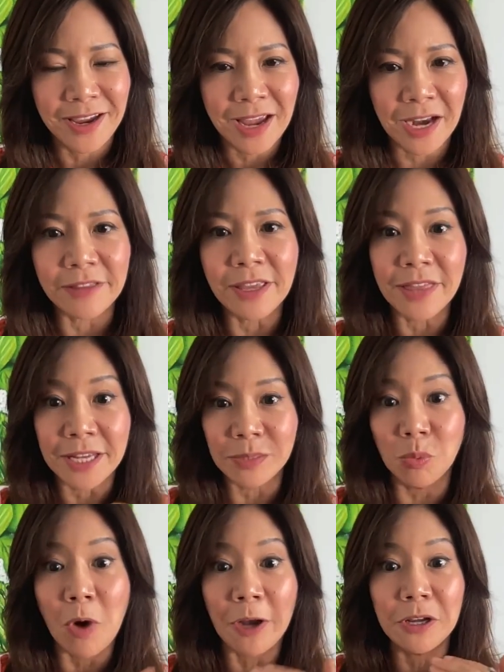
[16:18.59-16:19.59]
And I think that's
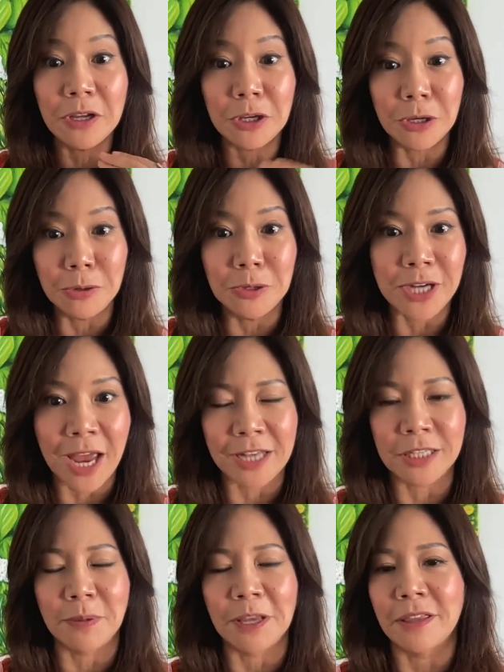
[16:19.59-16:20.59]
one huge
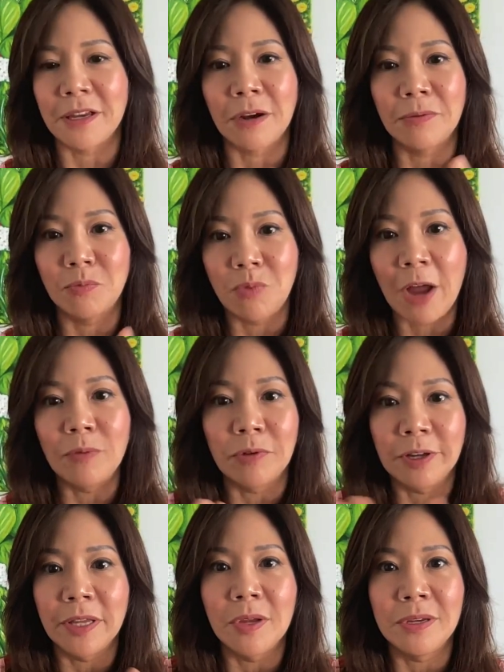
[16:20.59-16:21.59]
aspect that I, I
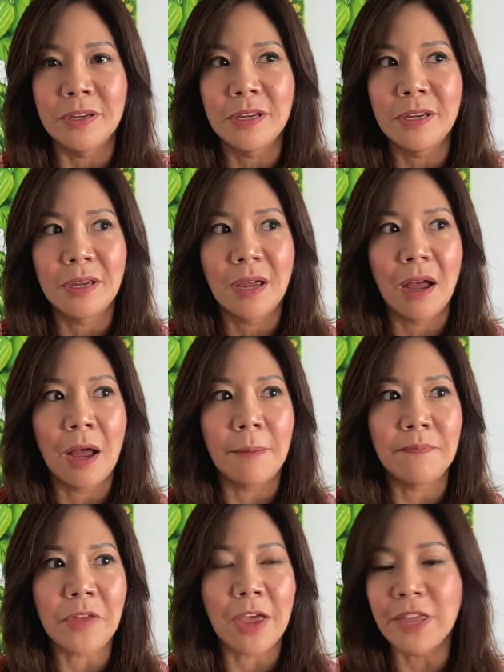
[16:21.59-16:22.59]
really,
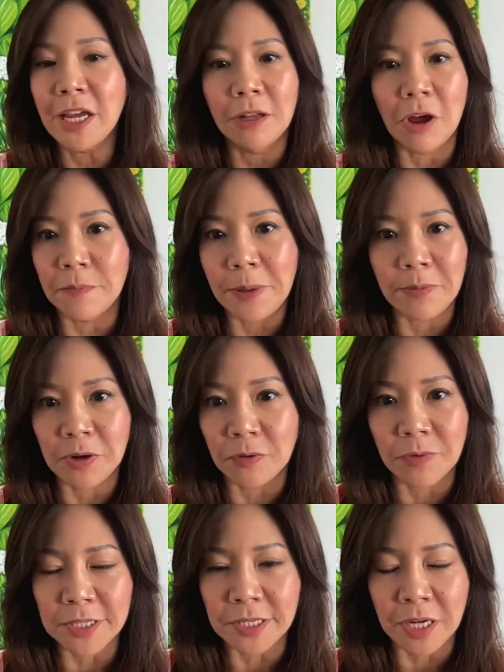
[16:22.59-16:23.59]
um, I think a lot of people can
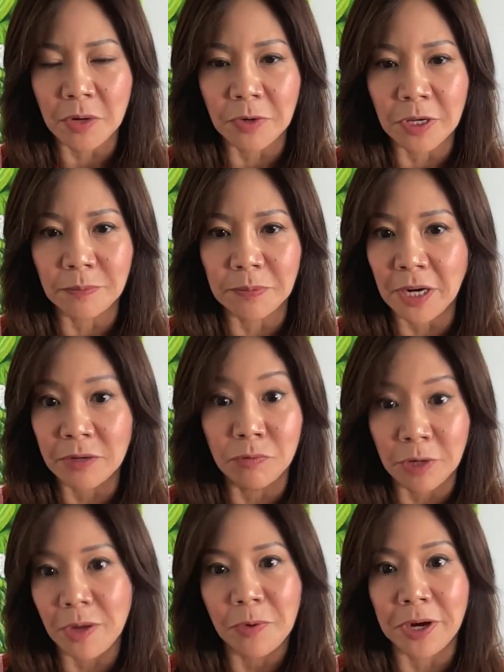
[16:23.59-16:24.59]
resonate with, but I
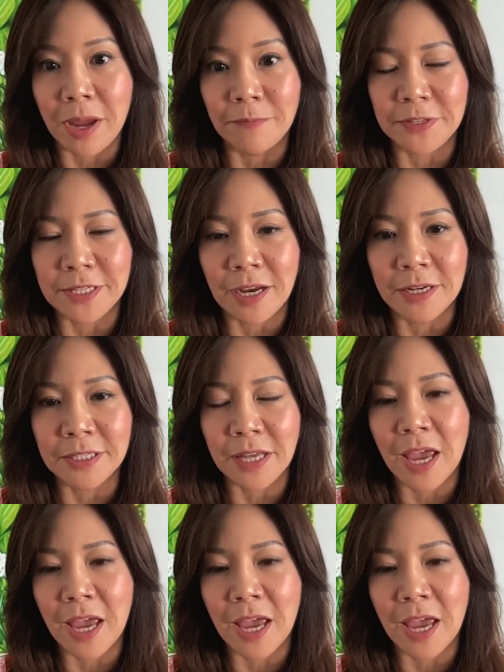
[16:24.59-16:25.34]
really want to emphasize.